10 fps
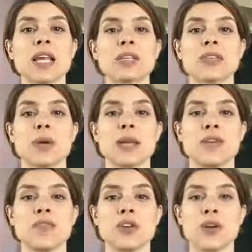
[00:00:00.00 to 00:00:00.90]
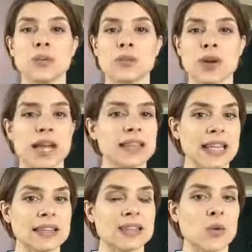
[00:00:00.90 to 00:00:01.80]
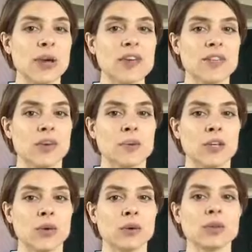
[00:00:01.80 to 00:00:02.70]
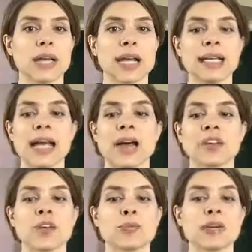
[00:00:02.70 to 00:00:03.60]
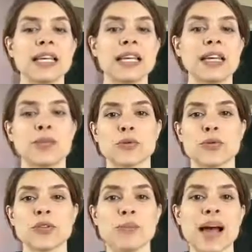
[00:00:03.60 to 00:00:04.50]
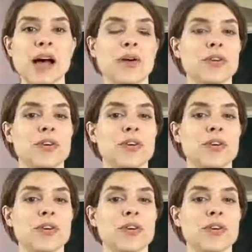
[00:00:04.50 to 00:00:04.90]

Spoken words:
So if your breath gets away from you and now you're breathing through the mouth,